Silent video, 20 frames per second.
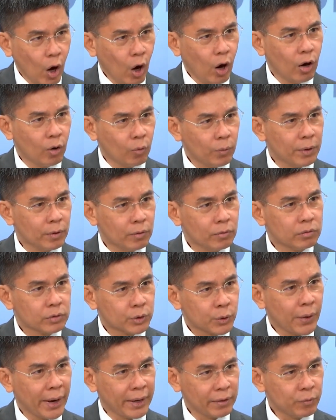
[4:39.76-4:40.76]
all will
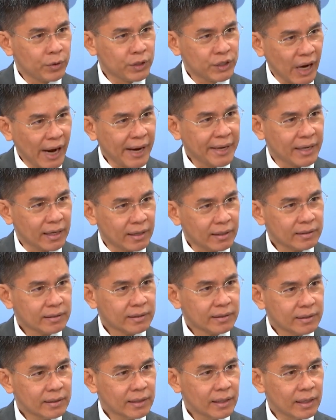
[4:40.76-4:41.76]
trade with China
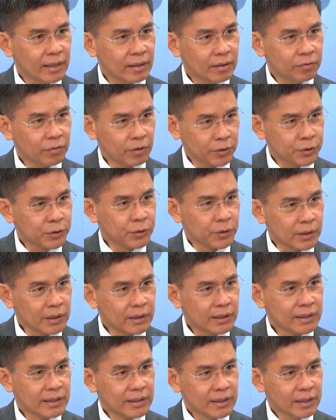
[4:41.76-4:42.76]
mm. Uh, for sure.
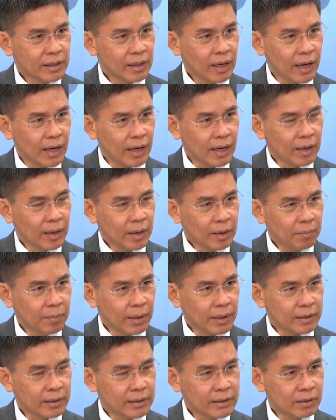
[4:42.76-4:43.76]
Yeah. Uh,
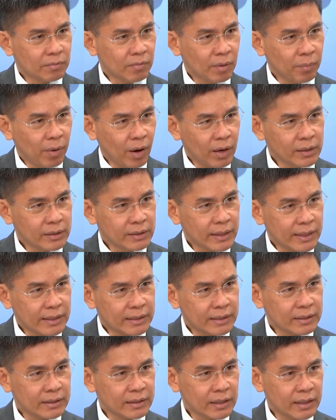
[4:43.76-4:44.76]
but in terms of
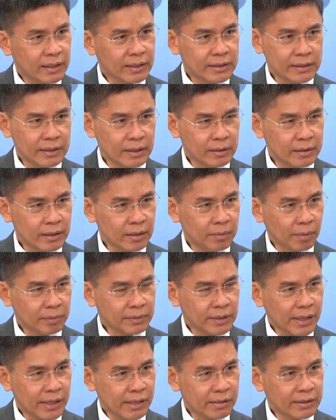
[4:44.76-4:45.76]
politics, in, in, in terms of
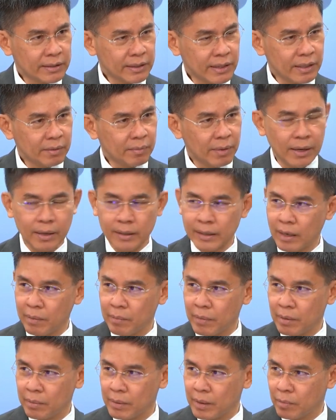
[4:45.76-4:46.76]
security, may, they
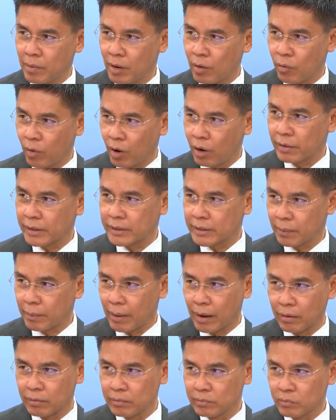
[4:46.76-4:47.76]
may be more worried
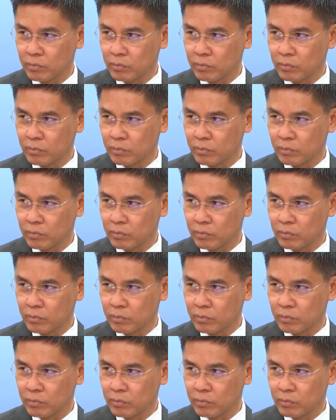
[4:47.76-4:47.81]
about